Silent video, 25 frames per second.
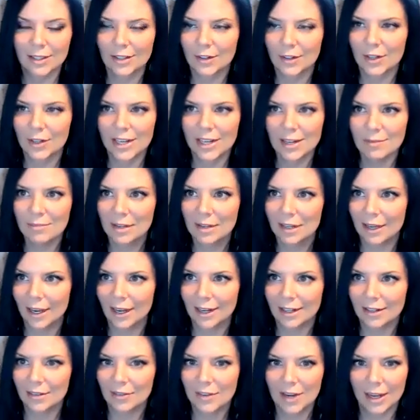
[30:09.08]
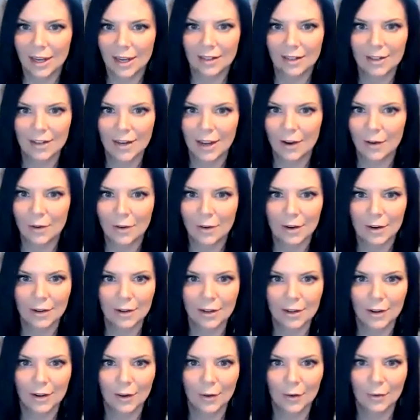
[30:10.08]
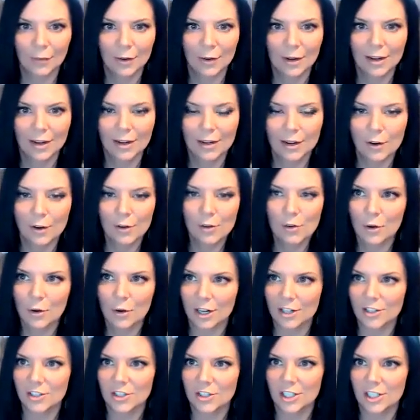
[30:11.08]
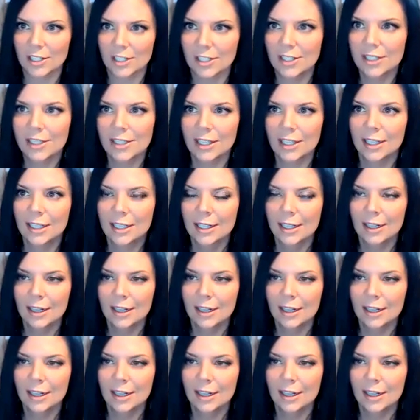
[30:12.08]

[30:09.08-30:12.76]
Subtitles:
There can't be, and no questions.